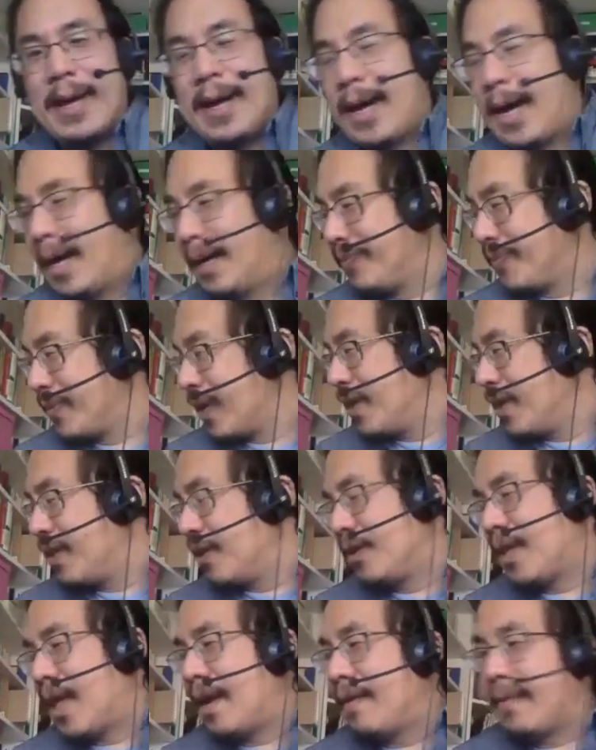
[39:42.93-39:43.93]
There
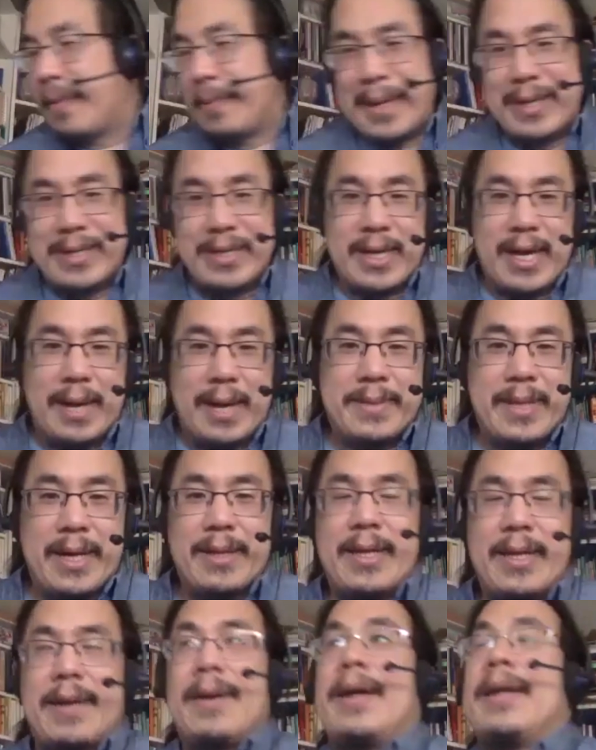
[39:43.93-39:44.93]
are a lot of amazing games
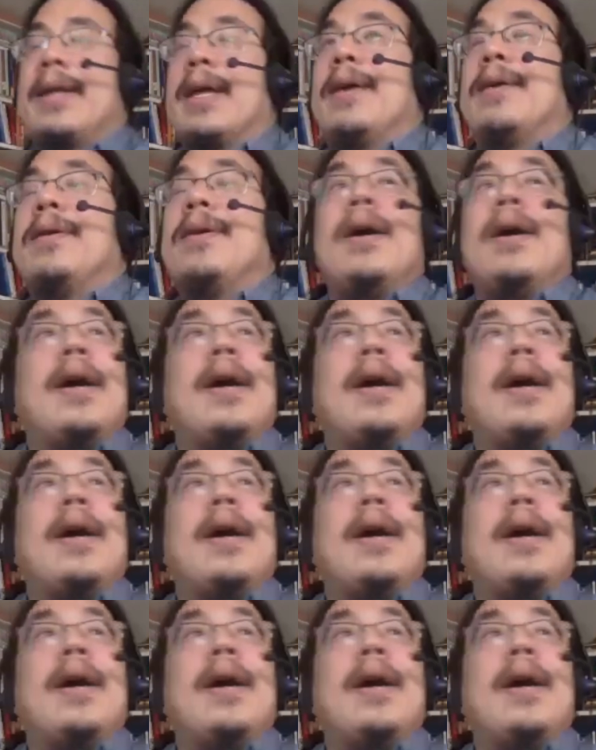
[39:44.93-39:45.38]
out there right now.